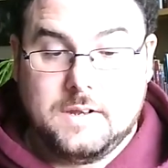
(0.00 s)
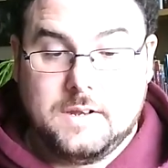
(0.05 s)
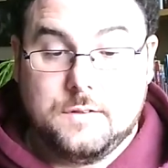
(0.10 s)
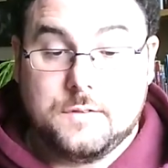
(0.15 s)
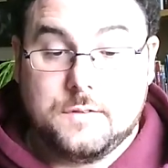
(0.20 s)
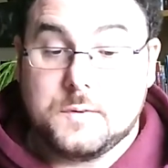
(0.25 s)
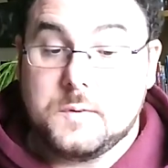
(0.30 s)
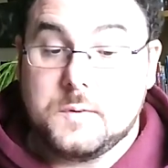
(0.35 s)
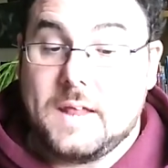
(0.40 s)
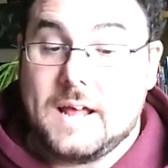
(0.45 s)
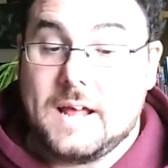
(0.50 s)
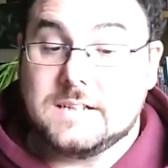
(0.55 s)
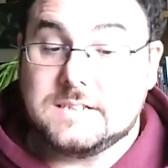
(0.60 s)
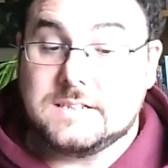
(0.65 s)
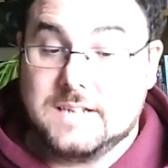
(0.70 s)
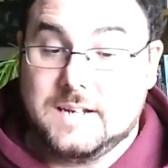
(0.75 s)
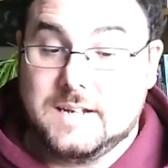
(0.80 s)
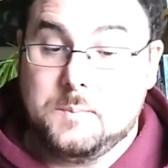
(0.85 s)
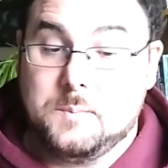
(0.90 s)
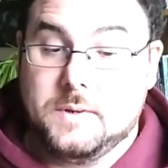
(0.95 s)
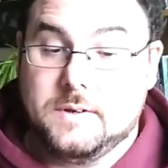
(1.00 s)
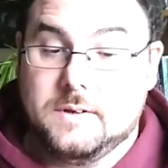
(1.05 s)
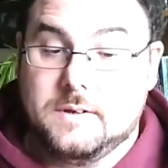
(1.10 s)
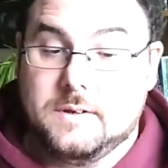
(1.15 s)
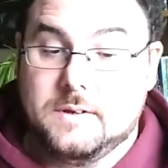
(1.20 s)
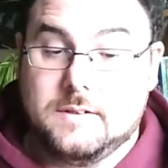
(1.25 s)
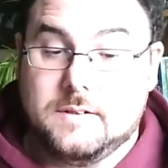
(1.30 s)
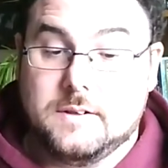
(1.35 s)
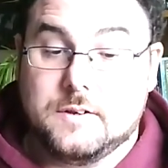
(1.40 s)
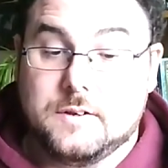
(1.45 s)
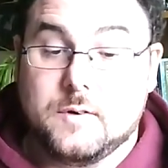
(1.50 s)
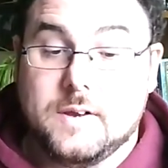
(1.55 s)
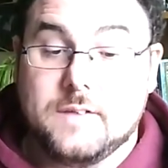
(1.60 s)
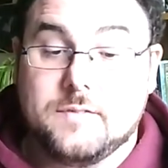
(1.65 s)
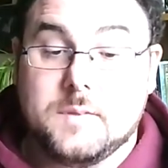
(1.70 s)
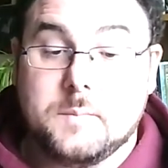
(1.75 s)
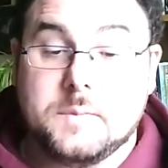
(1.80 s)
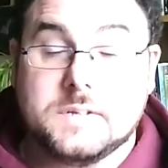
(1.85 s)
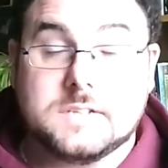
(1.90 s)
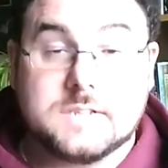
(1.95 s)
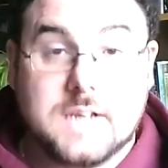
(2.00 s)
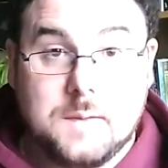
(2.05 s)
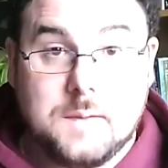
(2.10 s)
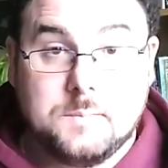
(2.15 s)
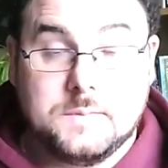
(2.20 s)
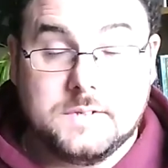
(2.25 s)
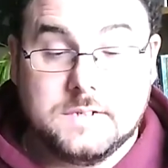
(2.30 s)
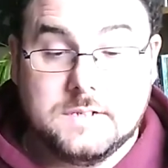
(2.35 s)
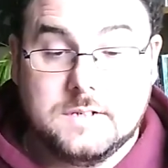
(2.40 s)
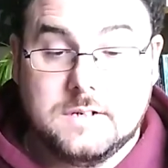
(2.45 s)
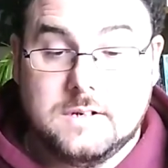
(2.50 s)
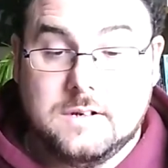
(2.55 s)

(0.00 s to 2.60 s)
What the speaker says: Through that sleep, the three of them escaped,